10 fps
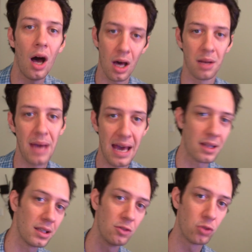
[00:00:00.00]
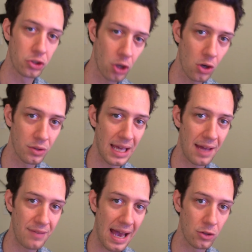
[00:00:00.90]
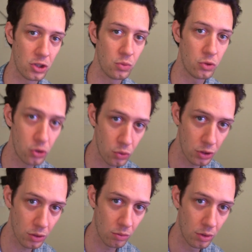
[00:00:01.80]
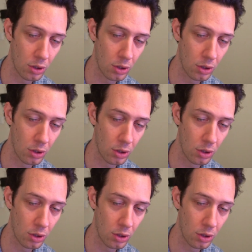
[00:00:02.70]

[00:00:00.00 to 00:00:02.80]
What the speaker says: automatically return that value to you.